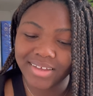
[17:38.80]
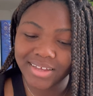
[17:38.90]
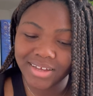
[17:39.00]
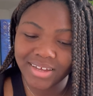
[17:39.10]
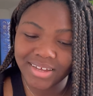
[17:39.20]

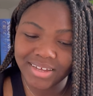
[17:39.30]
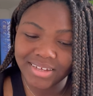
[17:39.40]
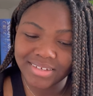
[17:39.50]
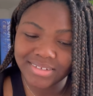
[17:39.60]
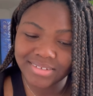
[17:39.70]

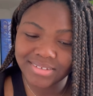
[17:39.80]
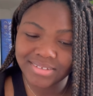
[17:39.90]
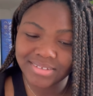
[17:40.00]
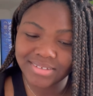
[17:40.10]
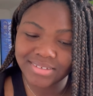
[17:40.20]

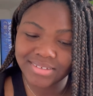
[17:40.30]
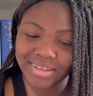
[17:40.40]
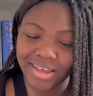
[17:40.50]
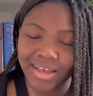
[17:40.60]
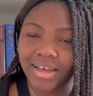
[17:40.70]
Guys,
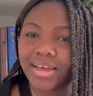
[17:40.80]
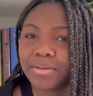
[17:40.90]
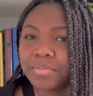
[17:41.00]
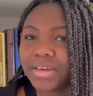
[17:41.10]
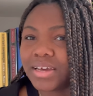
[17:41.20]

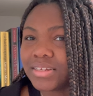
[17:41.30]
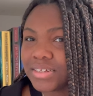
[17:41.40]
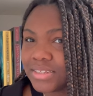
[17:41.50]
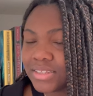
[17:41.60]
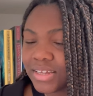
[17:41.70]
I'm kind of
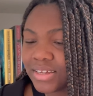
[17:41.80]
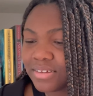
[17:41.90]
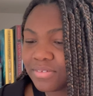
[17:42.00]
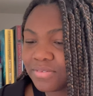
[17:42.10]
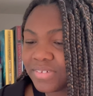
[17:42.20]
in
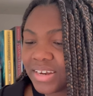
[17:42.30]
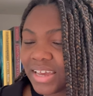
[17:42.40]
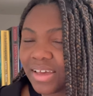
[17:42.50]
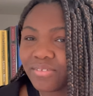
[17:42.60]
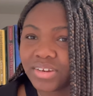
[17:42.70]
love and I
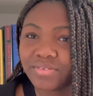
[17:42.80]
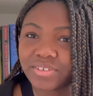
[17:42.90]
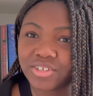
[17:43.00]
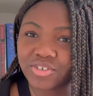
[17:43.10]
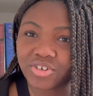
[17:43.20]
haven't even
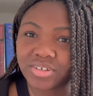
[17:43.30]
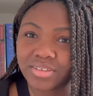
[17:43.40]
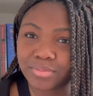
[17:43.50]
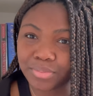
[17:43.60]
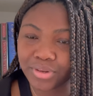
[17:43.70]
started
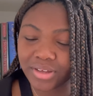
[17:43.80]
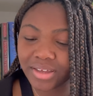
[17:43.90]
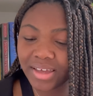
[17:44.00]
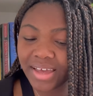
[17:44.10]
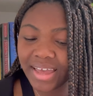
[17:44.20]
the book.
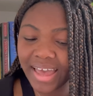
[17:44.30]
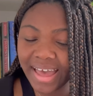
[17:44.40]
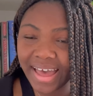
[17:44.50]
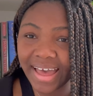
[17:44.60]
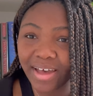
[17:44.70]
I
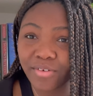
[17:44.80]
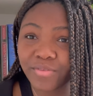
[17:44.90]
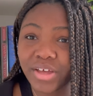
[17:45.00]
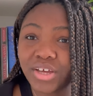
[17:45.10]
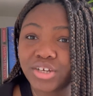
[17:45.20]
have
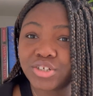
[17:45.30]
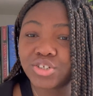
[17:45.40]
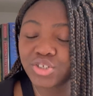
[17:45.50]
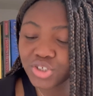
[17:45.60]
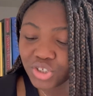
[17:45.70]

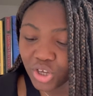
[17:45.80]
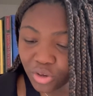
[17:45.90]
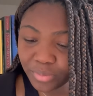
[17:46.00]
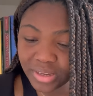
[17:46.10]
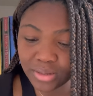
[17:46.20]
so
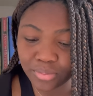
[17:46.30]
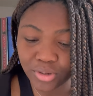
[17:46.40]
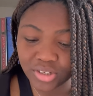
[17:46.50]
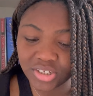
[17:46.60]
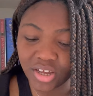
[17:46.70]
many
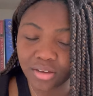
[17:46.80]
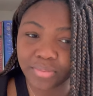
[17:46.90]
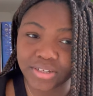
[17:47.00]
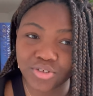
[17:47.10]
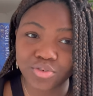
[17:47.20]
books on
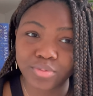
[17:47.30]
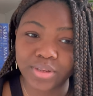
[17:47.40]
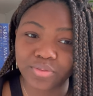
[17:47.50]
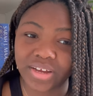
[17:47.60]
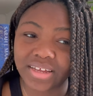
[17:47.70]
my to be
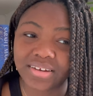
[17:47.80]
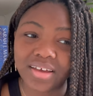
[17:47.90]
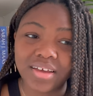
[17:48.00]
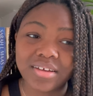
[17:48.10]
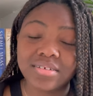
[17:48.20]
read.
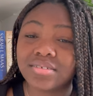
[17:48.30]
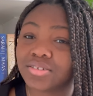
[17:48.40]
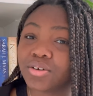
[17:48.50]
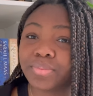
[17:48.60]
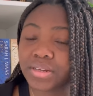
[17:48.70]

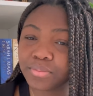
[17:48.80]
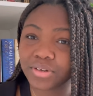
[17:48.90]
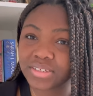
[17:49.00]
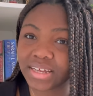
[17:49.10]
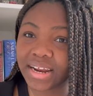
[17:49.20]
So many
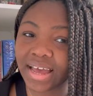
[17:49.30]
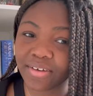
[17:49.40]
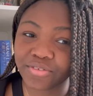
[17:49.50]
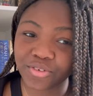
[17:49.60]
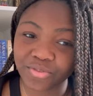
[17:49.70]
books that I
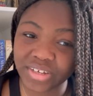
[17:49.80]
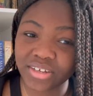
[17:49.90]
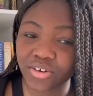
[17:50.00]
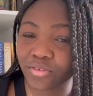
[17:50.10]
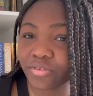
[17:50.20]
have to read
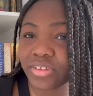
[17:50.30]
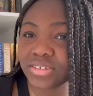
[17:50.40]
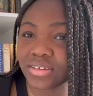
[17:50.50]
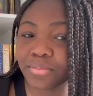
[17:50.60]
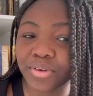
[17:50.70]
over the
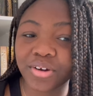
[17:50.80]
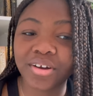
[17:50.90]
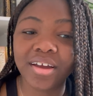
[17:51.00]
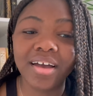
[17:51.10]
summer.